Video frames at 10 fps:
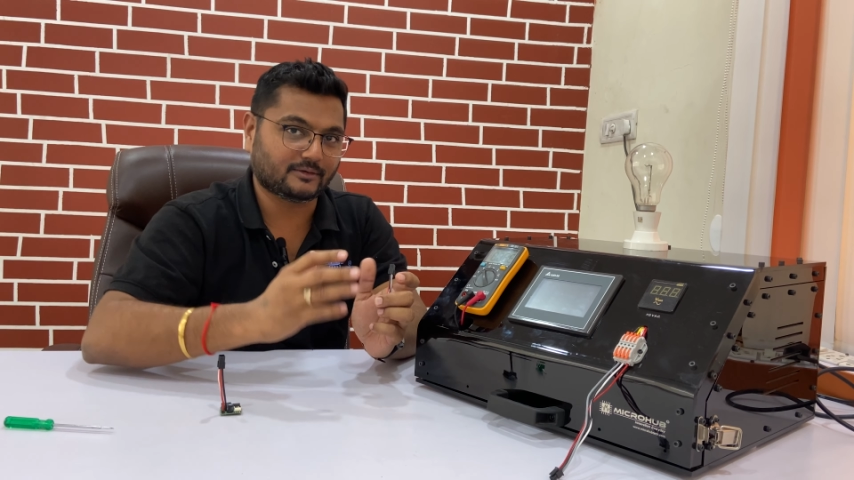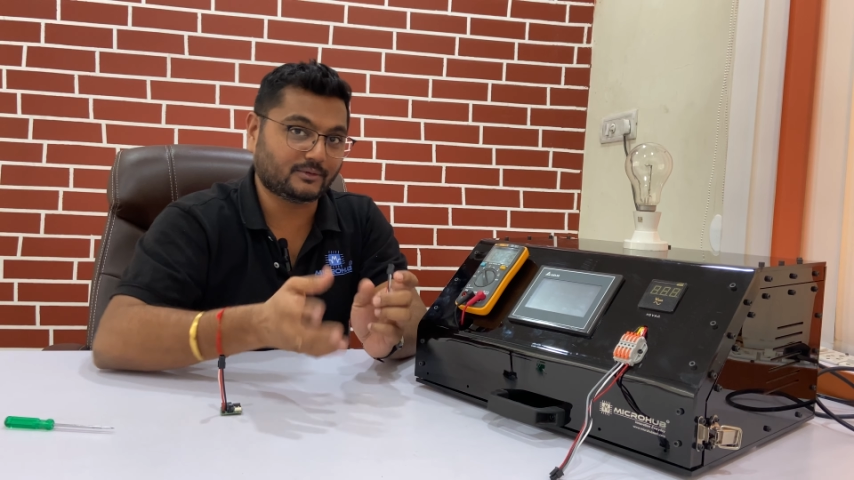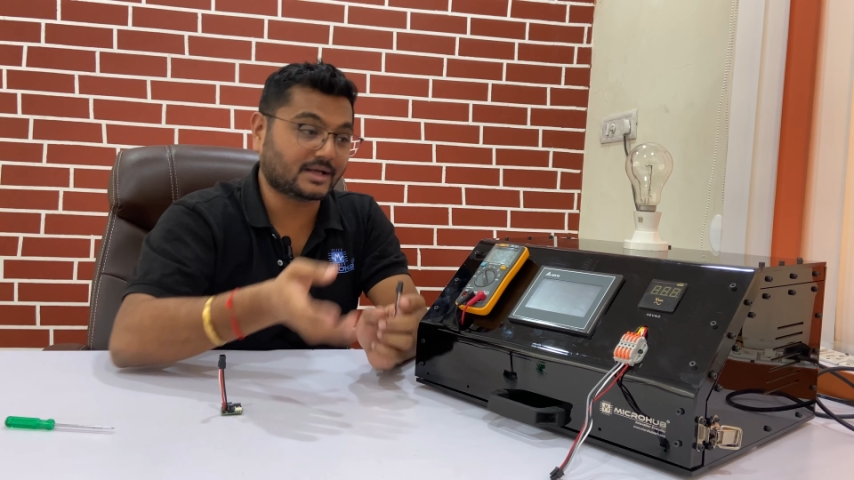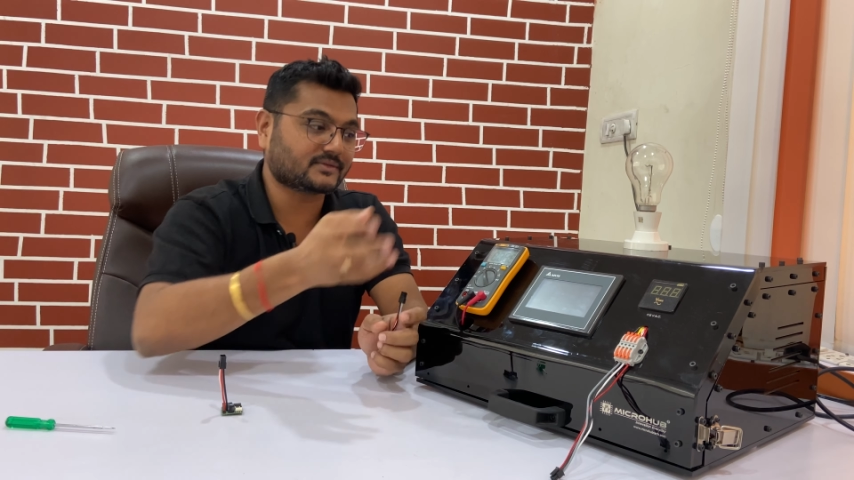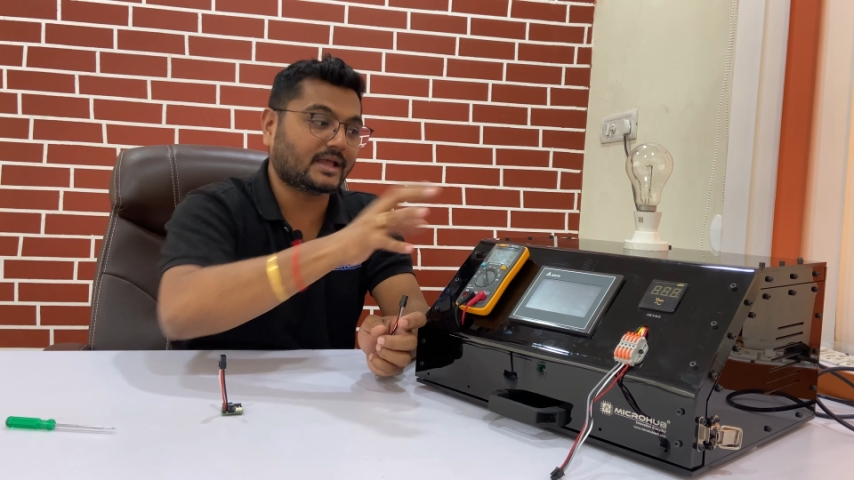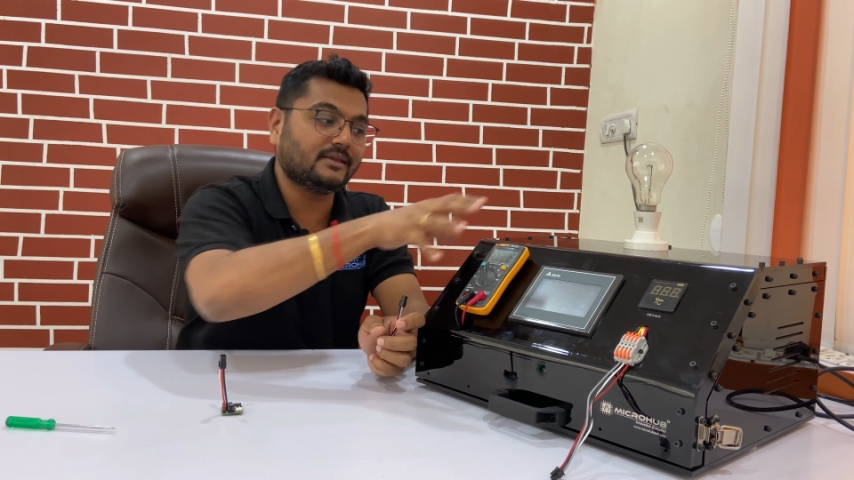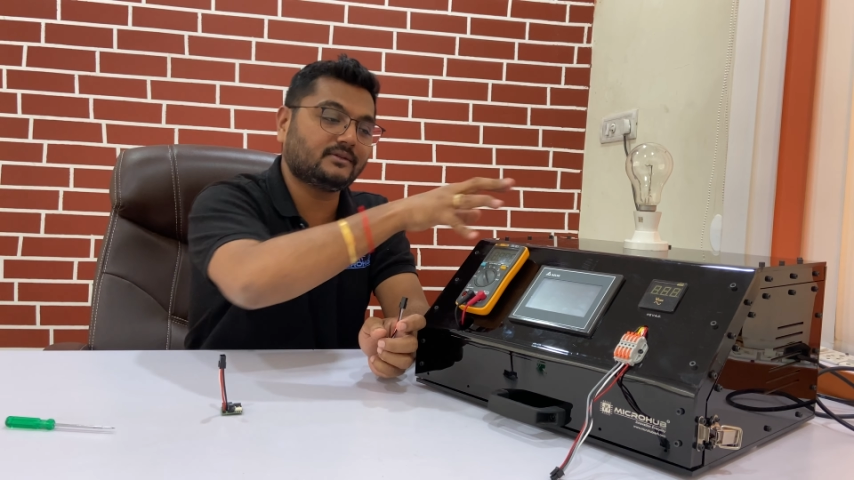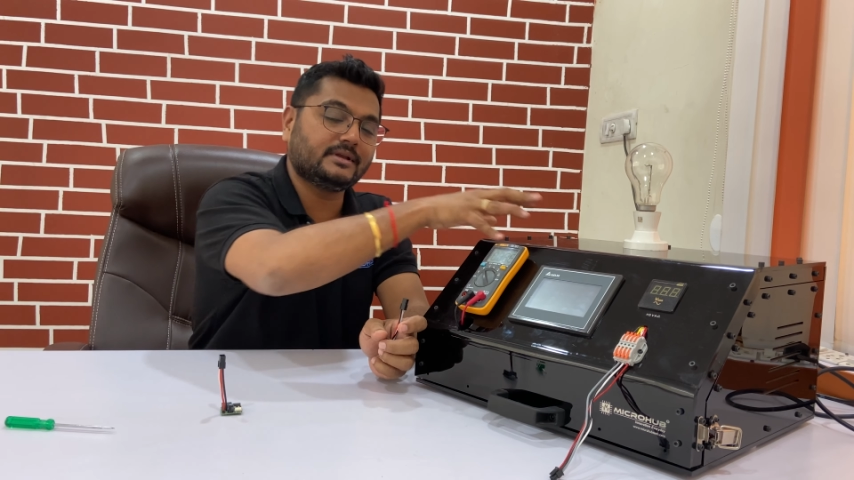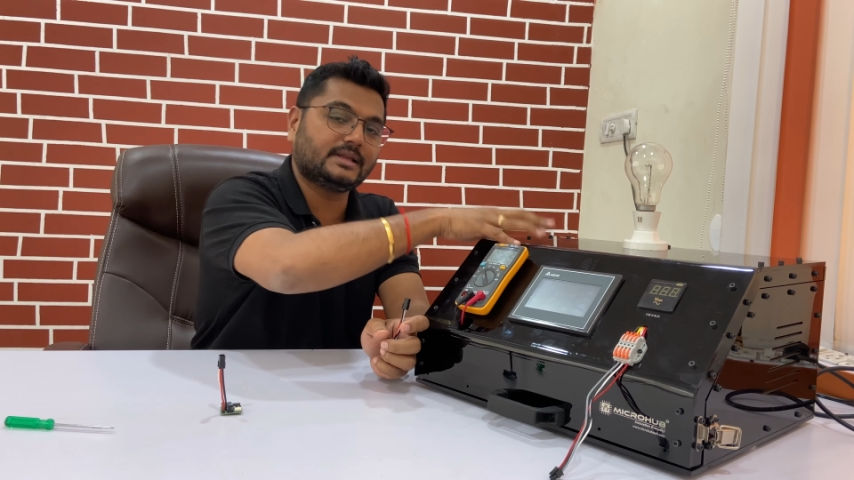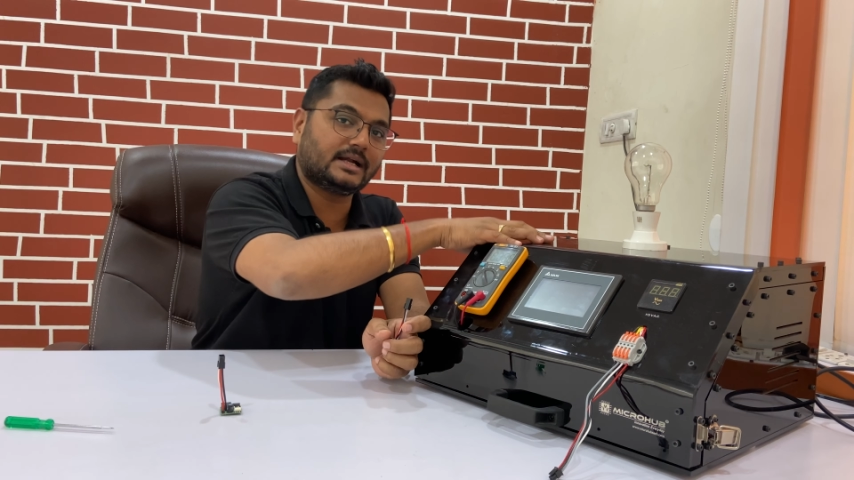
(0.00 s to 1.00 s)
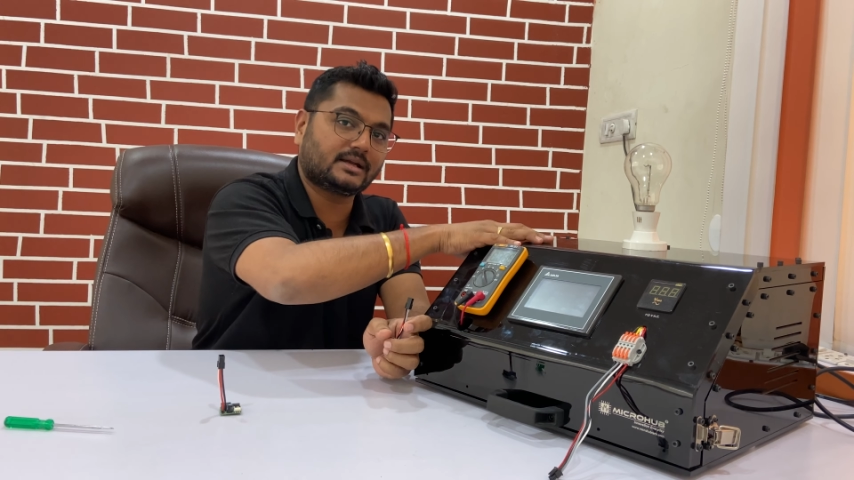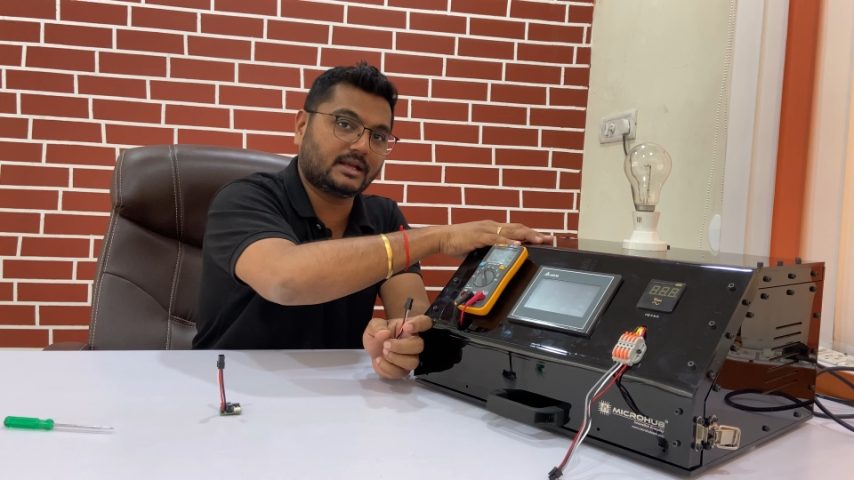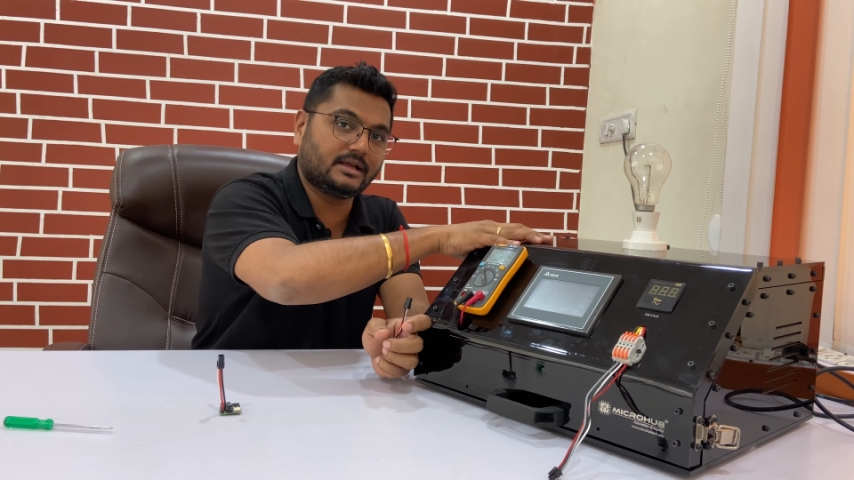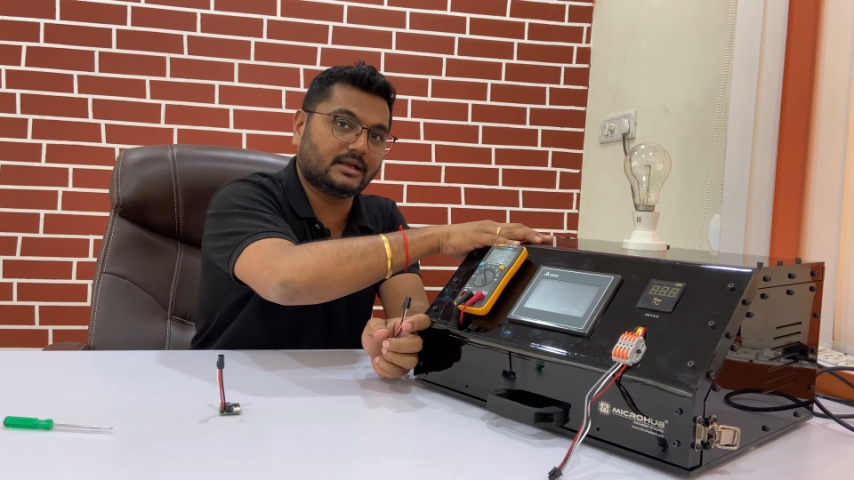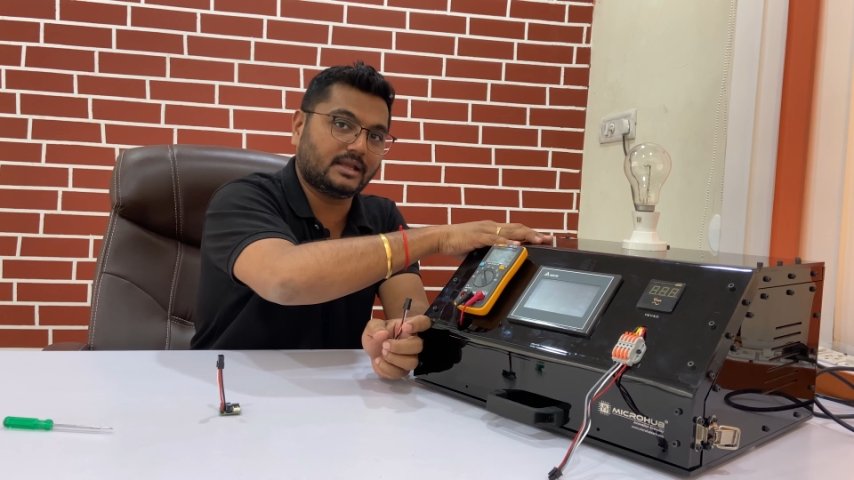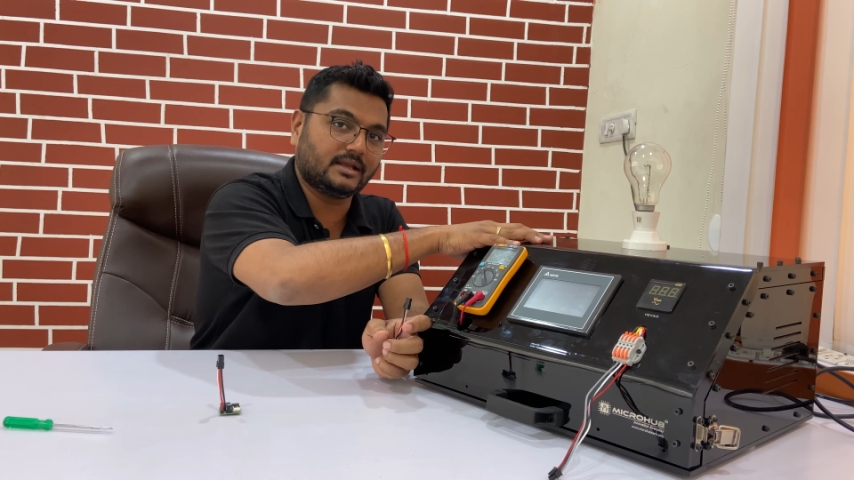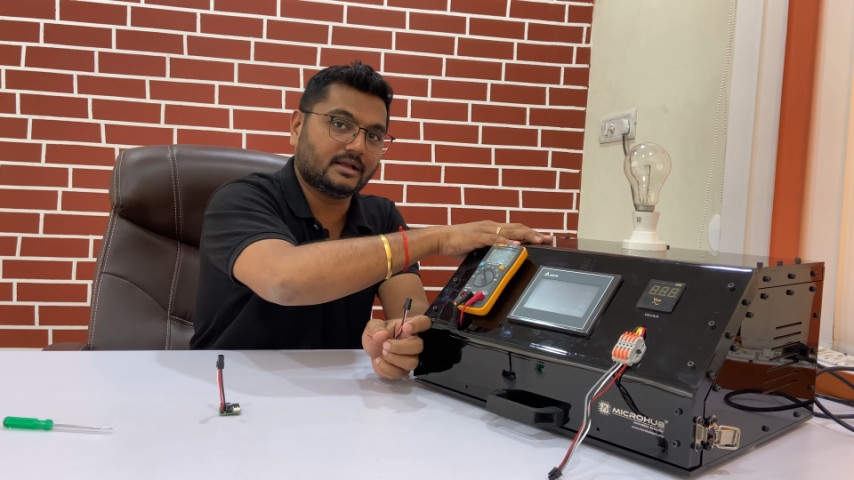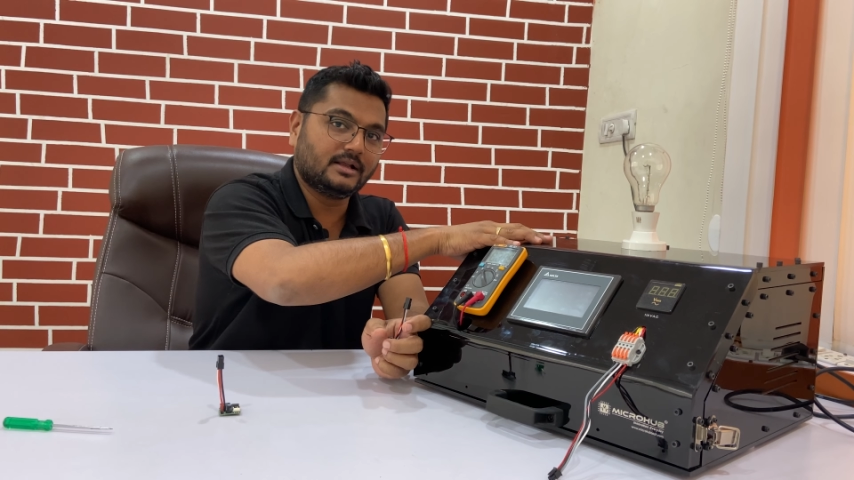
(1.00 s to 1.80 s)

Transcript: We are sensing that triggering